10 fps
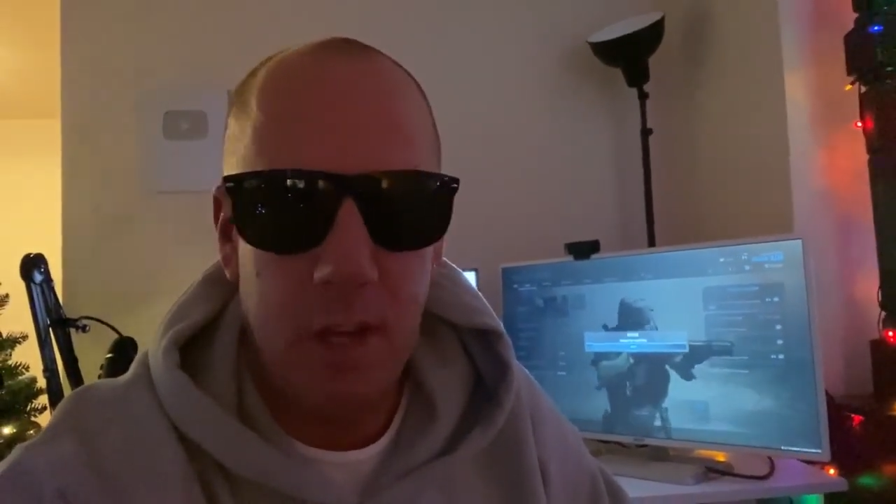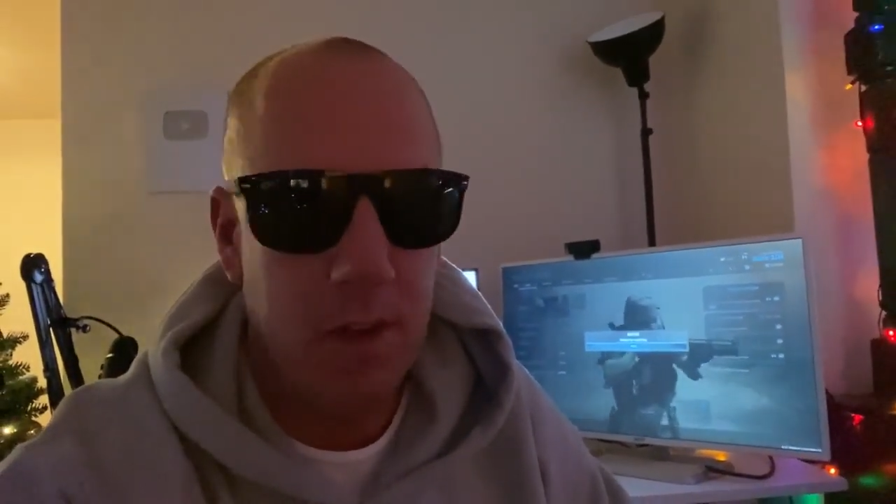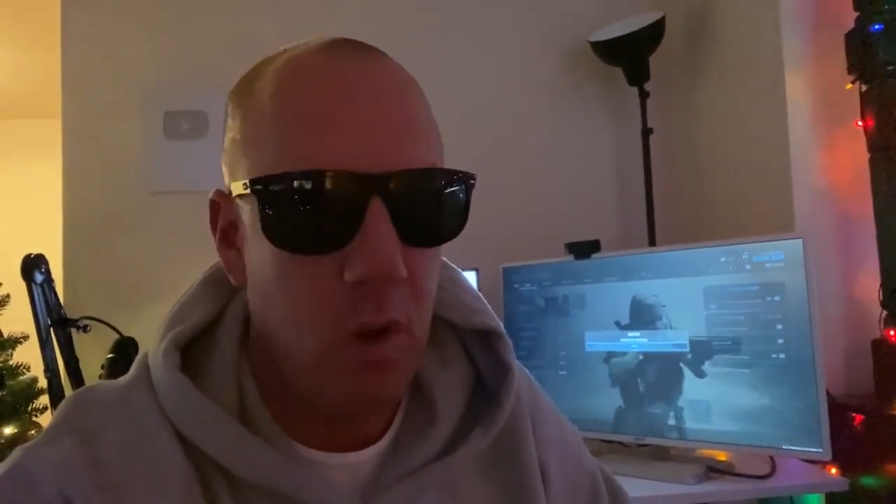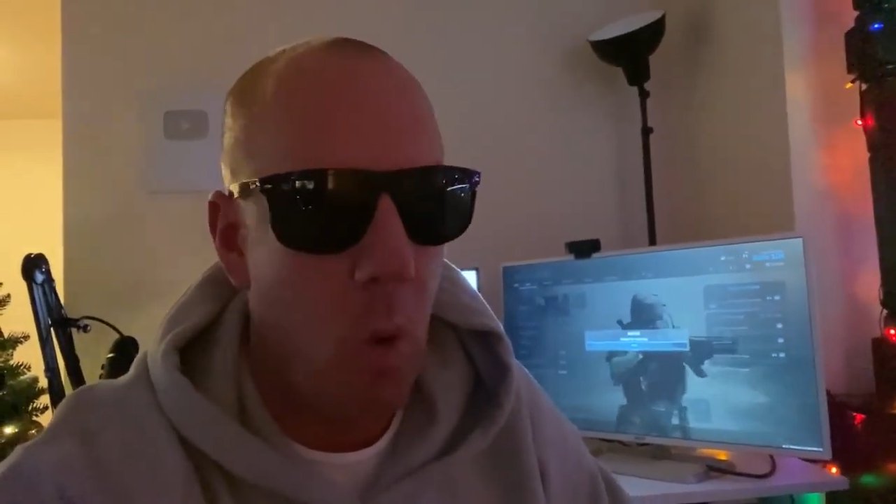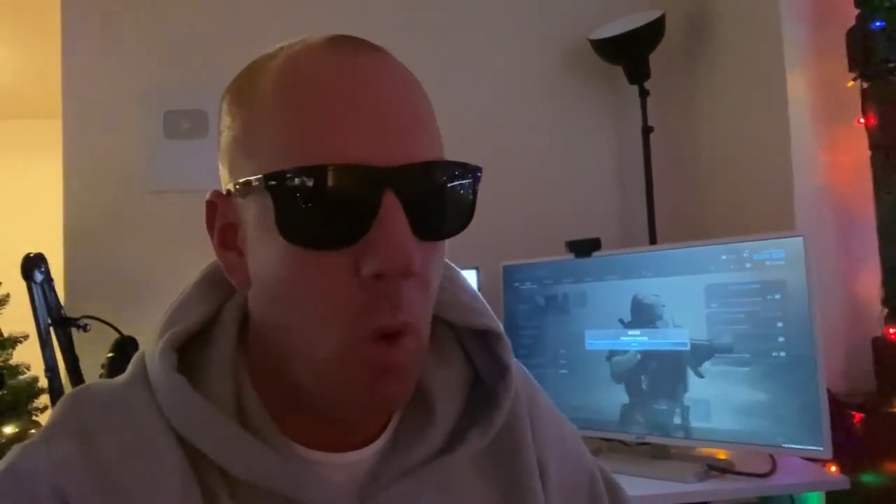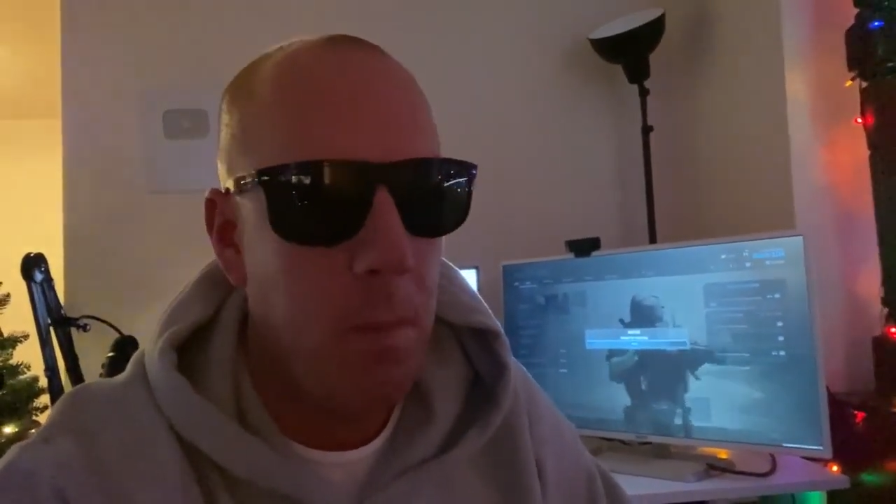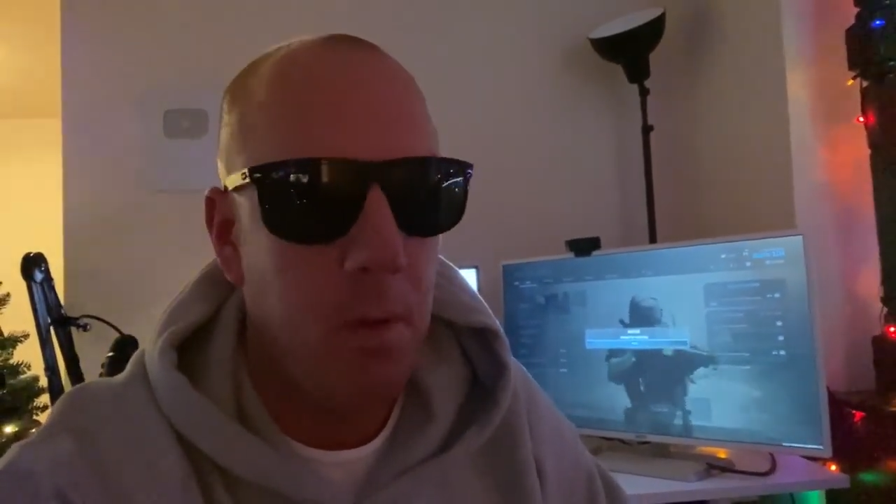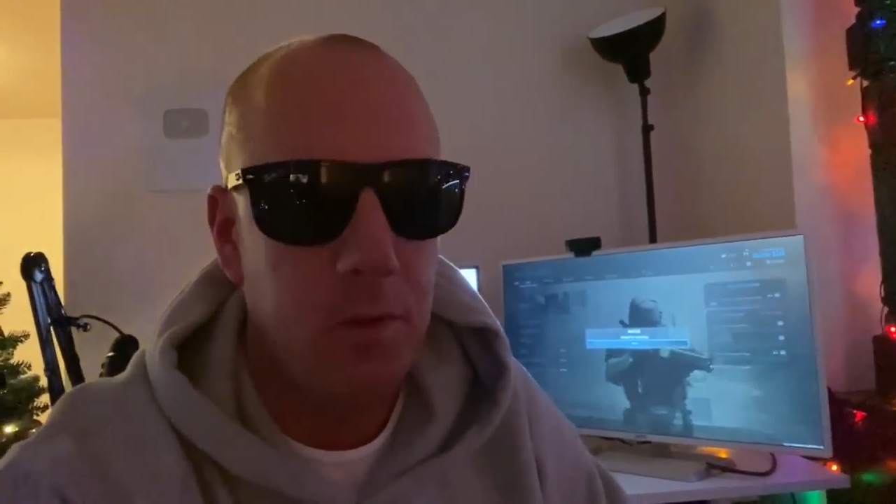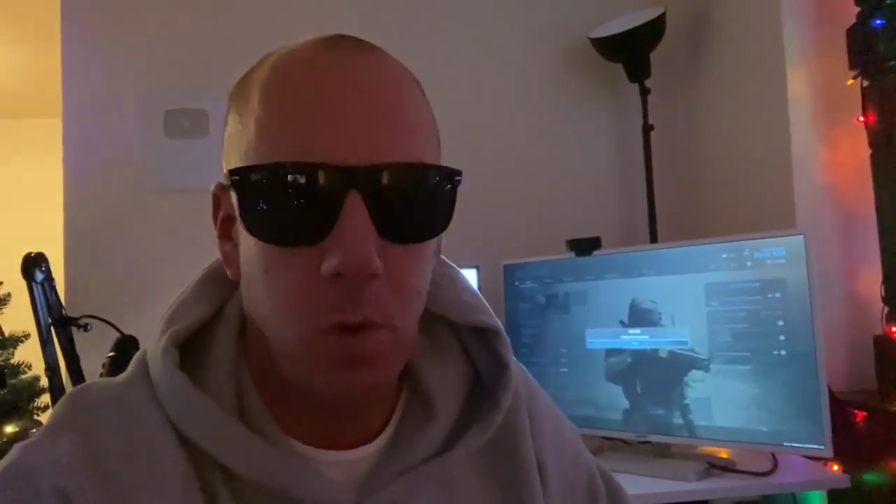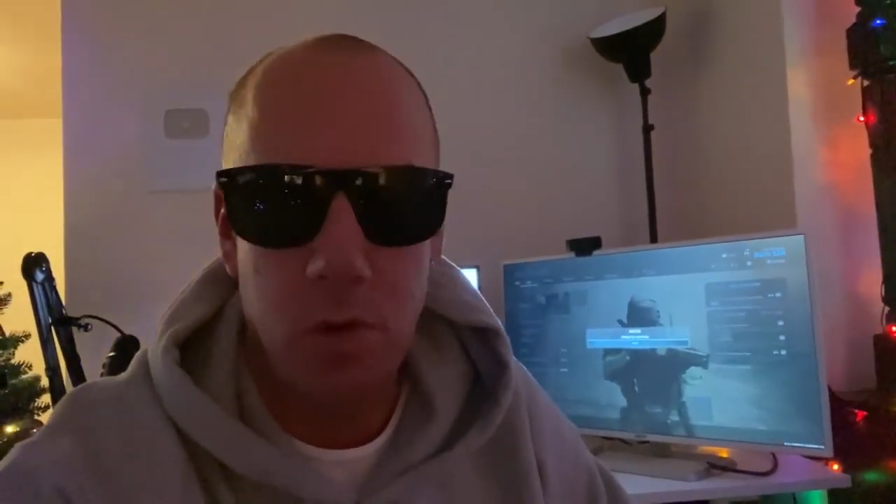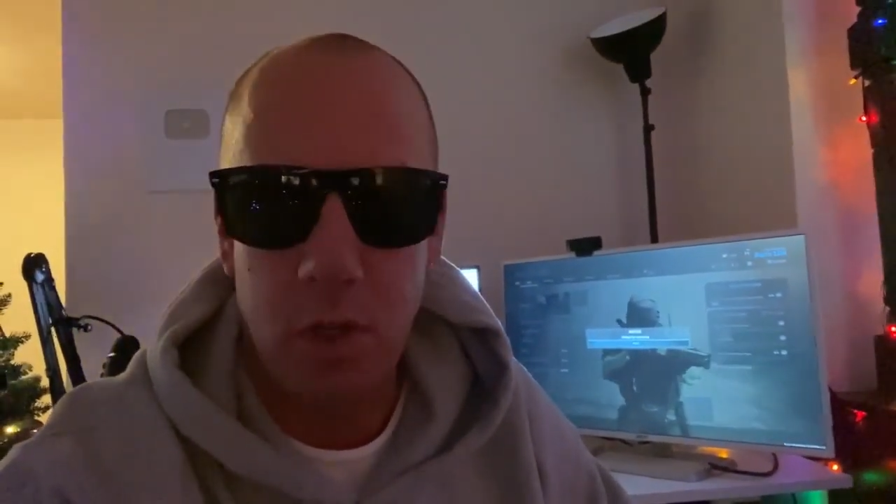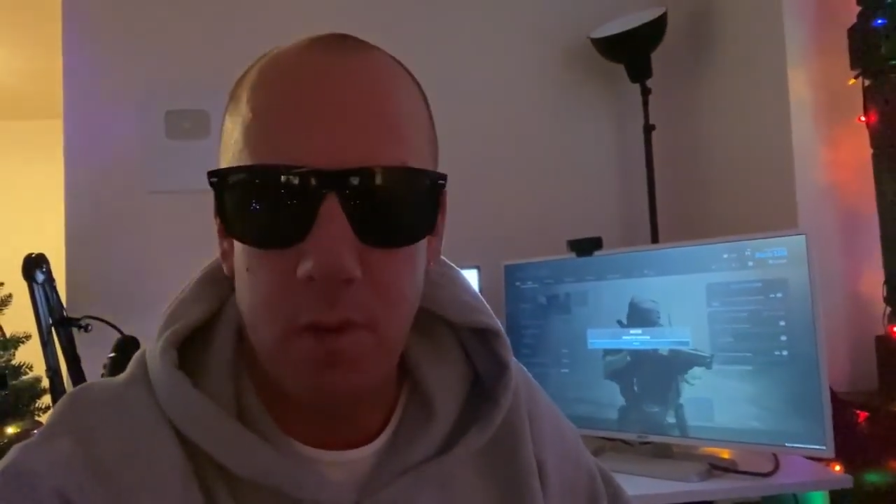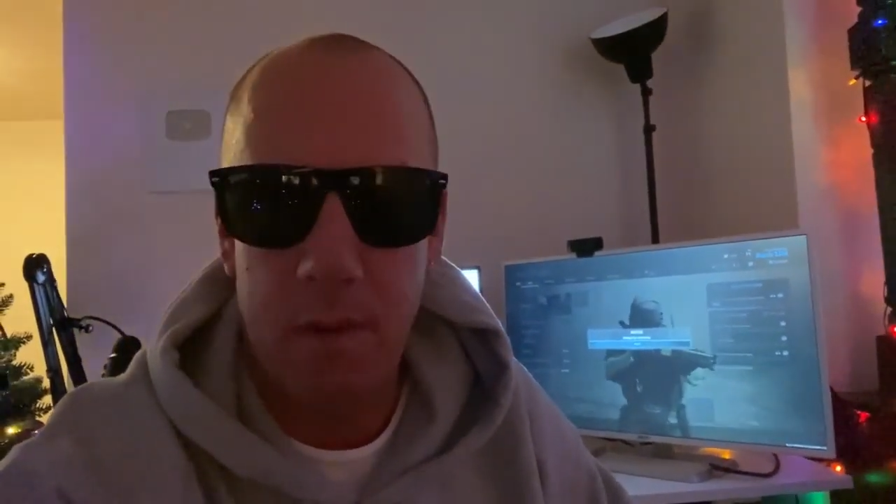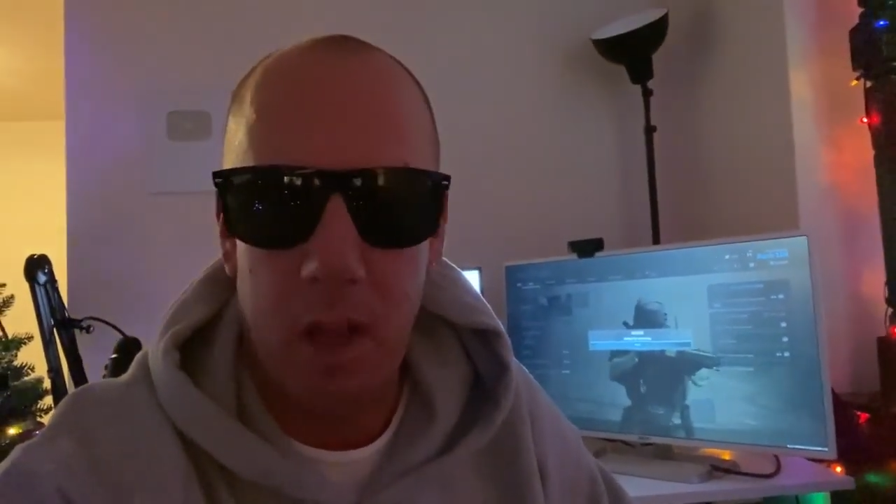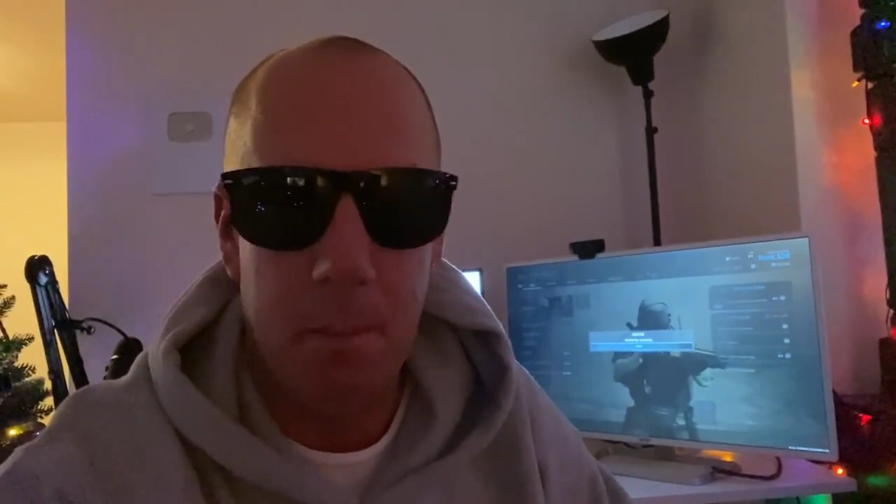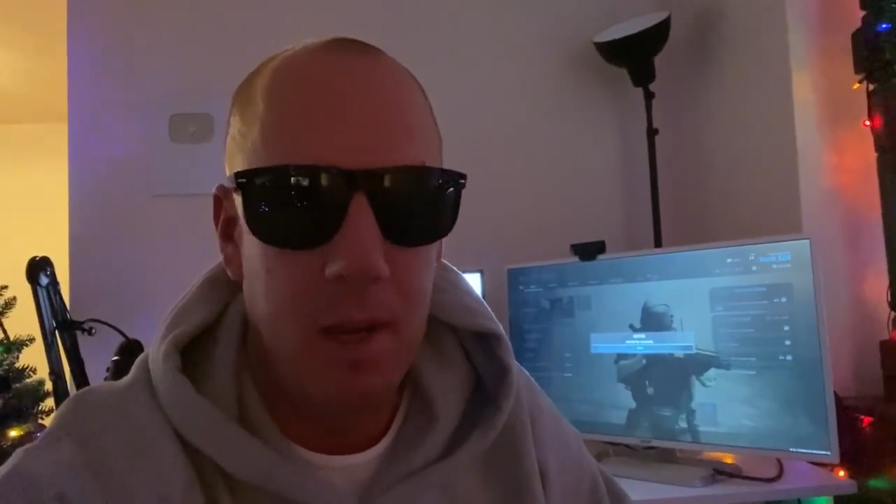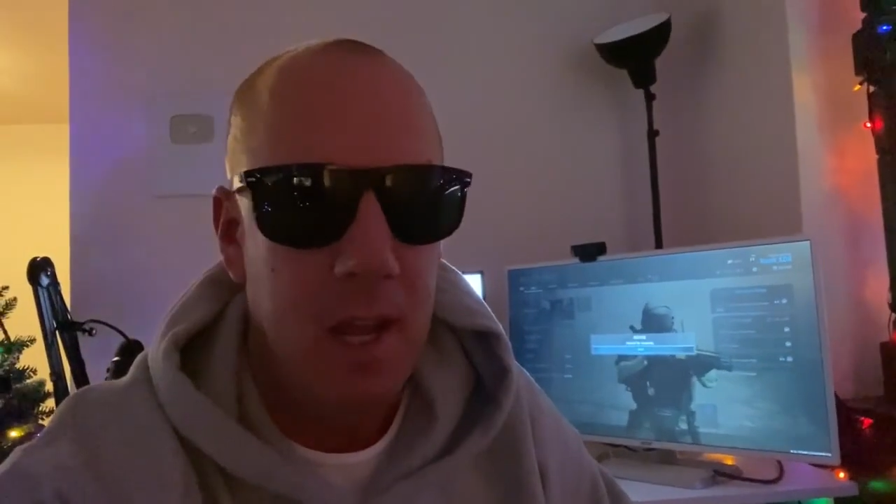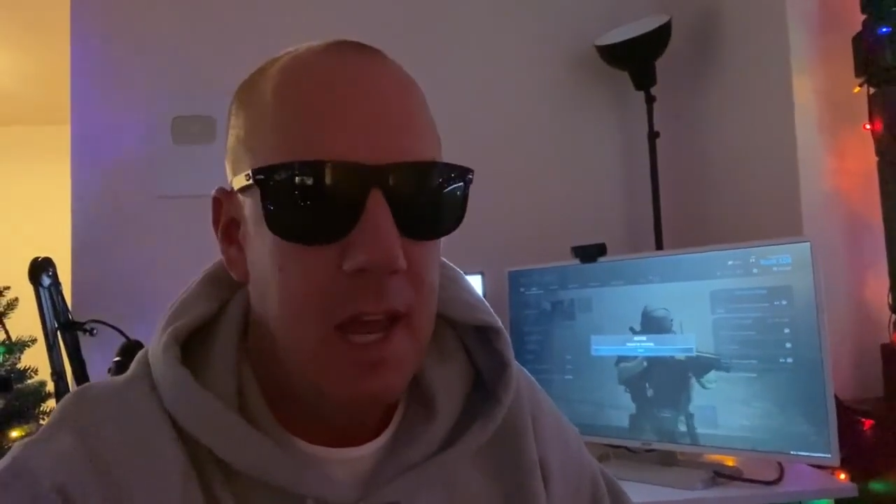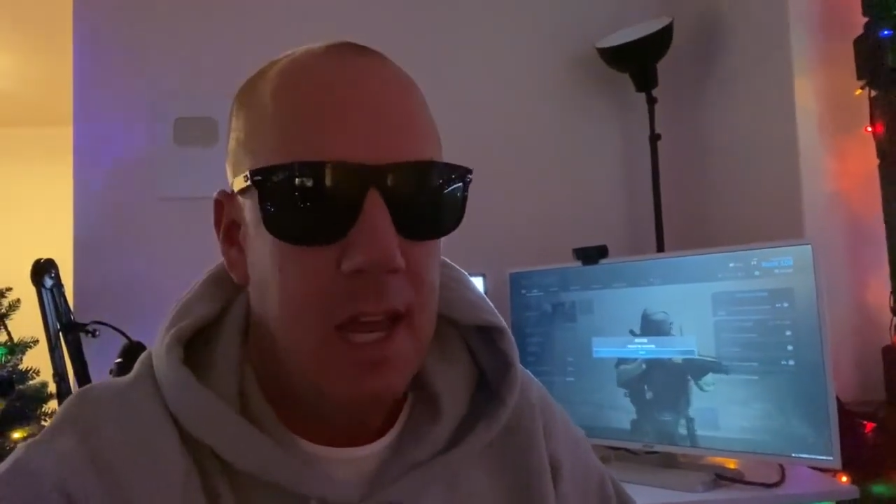He has horrible social development.